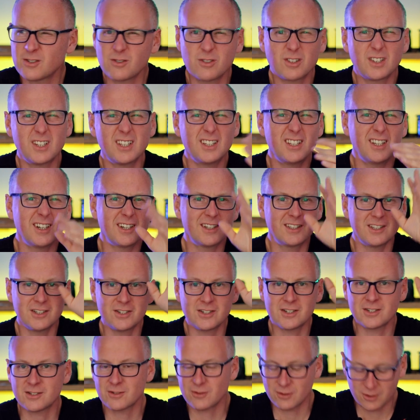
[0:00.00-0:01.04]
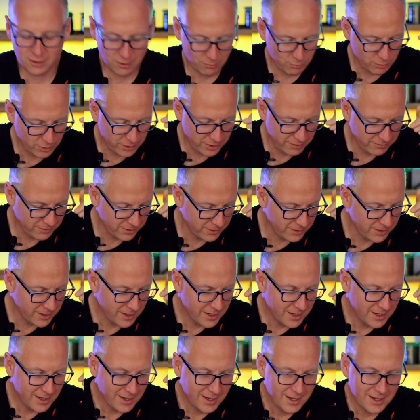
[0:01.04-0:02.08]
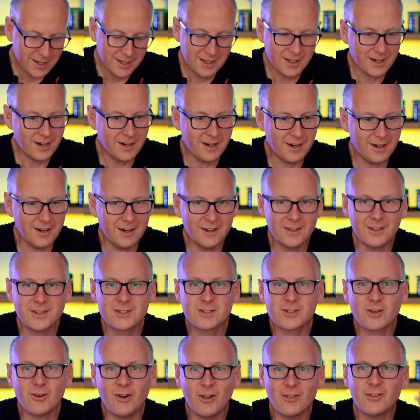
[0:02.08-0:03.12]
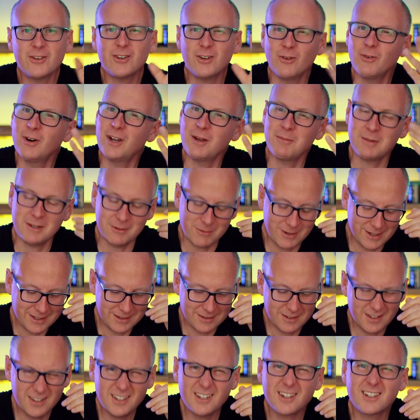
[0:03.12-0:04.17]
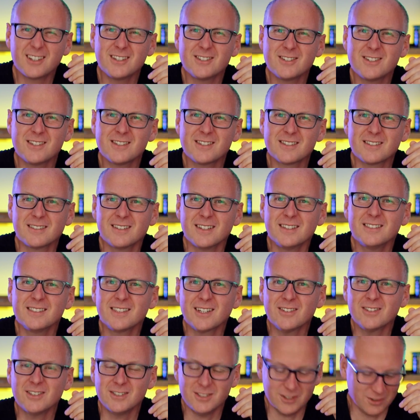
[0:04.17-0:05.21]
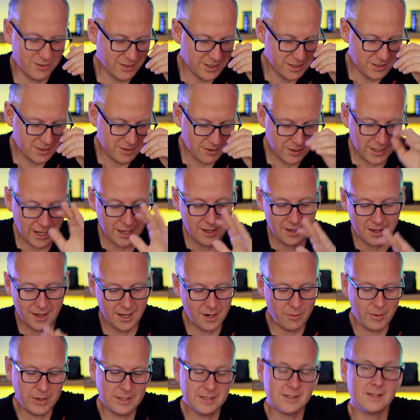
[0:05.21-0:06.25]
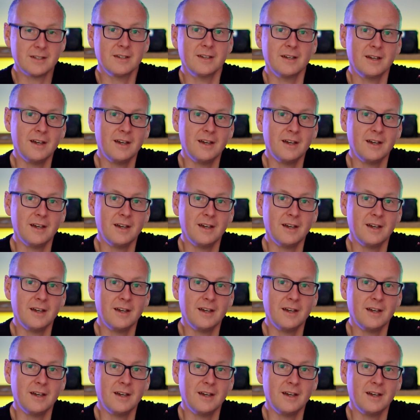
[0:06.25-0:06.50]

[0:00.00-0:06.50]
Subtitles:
or TT Artesians or whatever it's called. You know what I mean, right? TT Artesians? That sounded strange. Okay, anyways.